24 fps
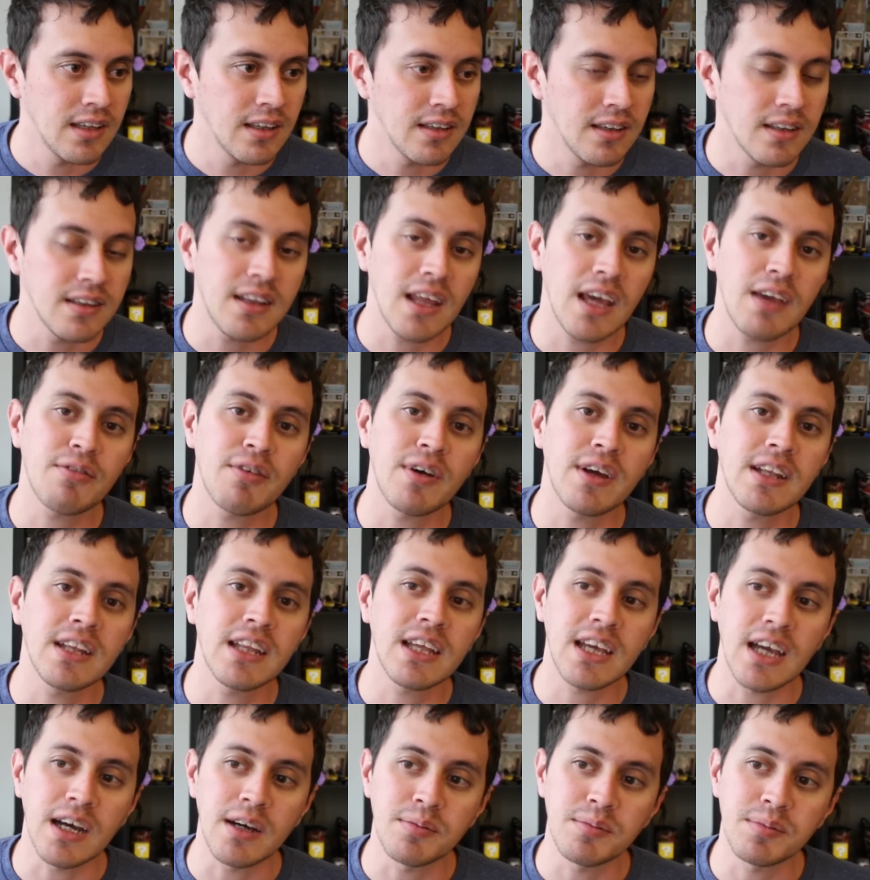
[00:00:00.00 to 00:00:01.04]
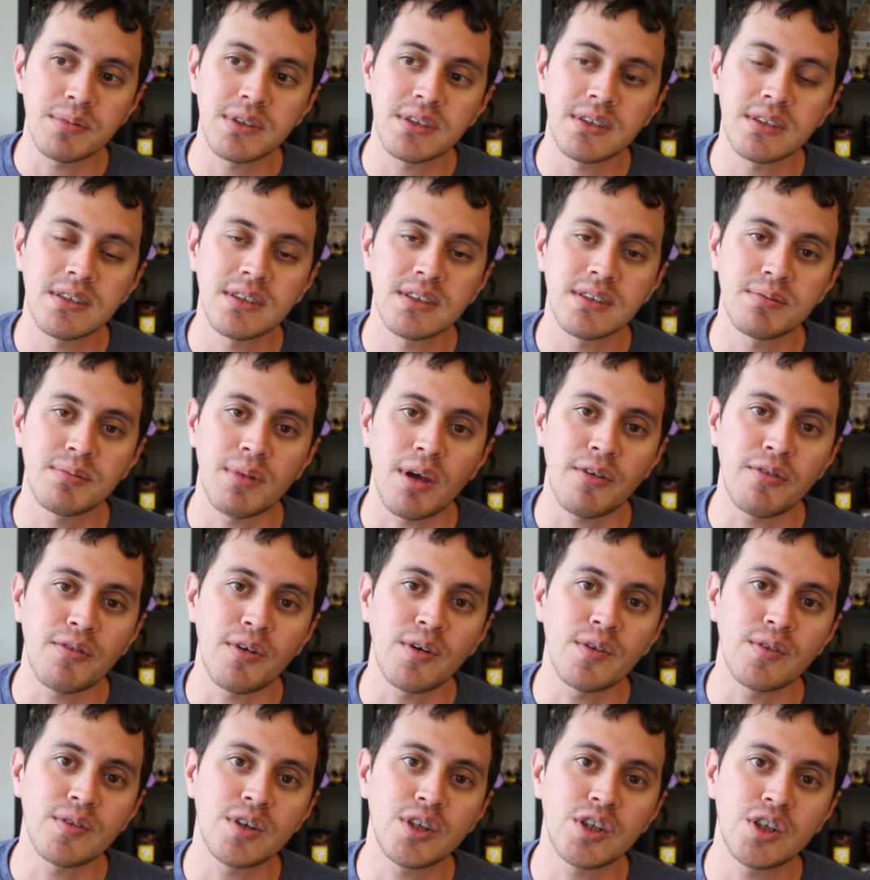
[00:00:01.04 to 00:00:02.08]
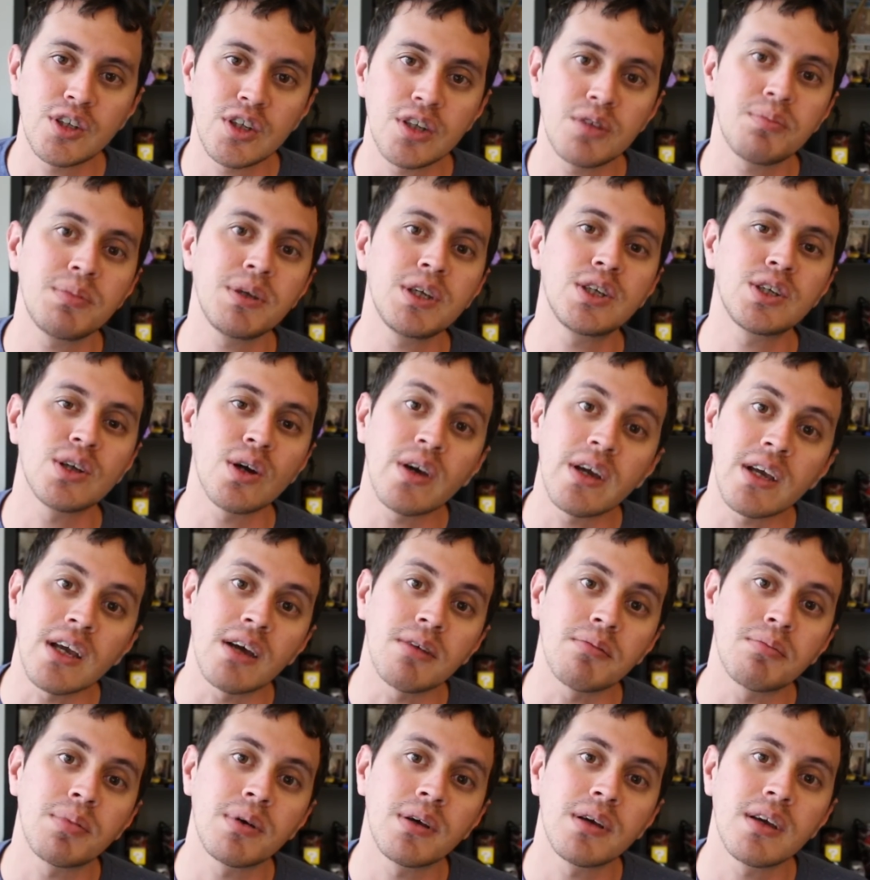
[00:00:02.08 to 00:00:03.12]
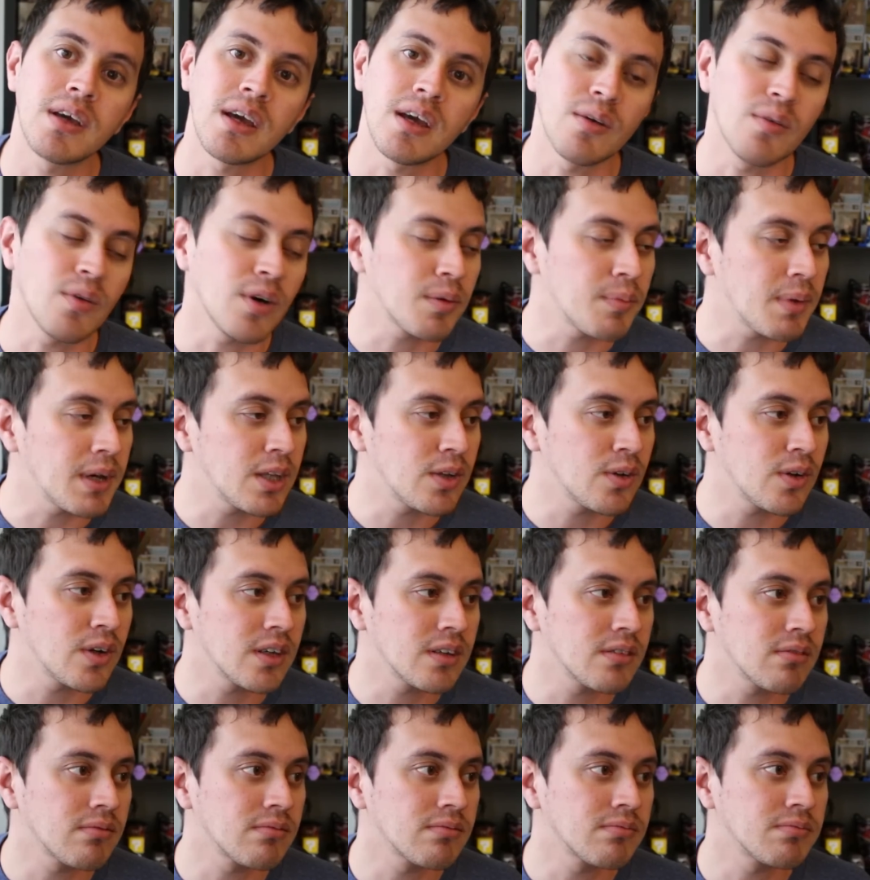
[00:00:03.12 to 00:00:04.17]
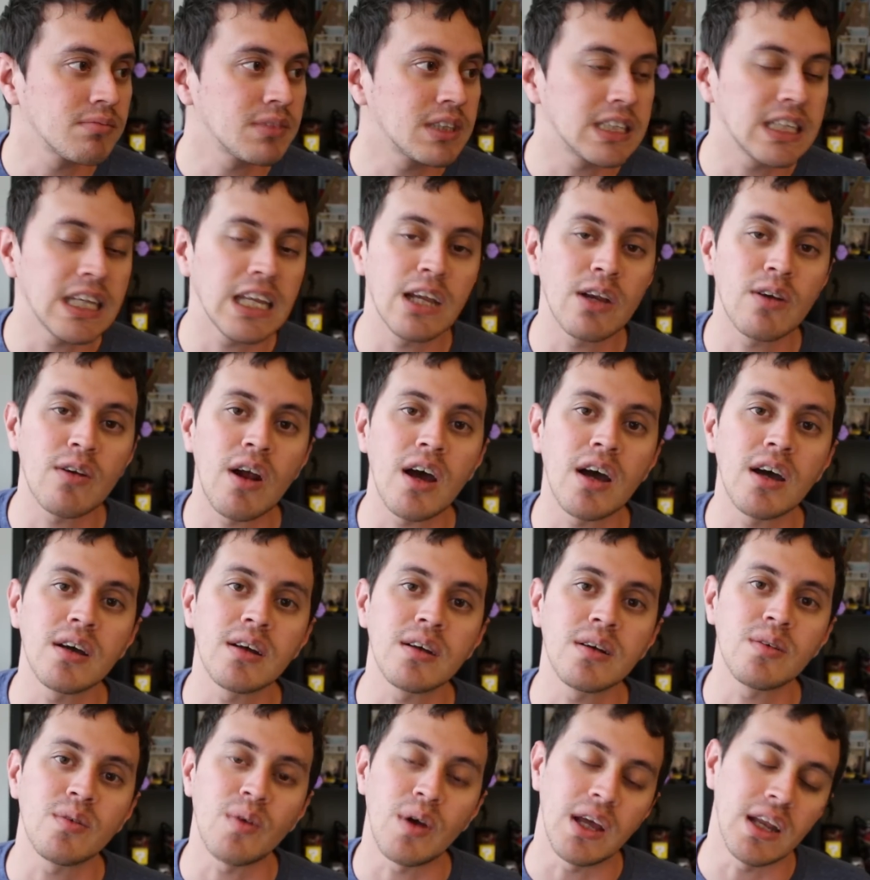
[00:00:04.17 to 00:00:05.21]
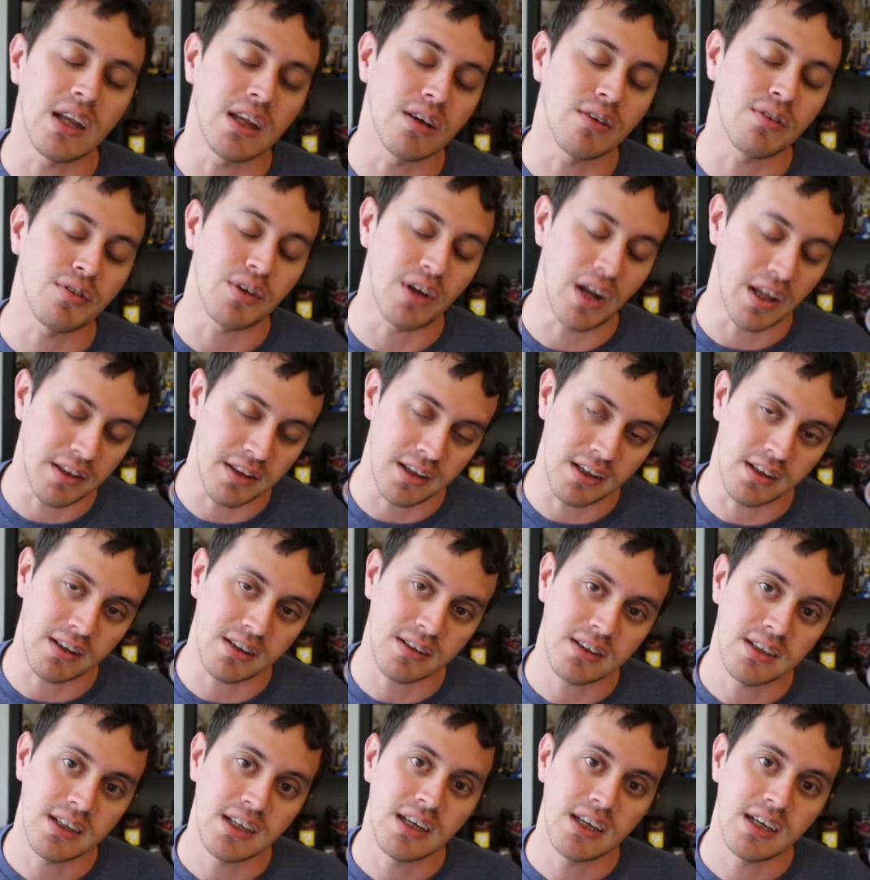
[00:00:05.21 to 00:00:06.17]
The day finally comes. My phone should be showing up. And what am I doing? Sitting around waiting for nothing.